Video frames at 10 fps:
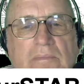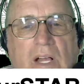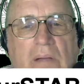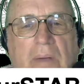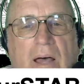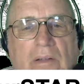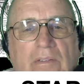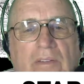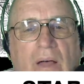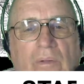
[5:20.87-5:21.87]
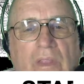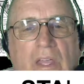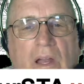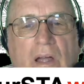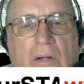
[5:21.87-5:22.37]
about sound the
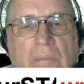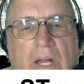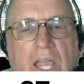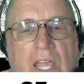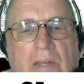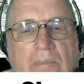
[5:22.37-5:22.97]
alarm brigade.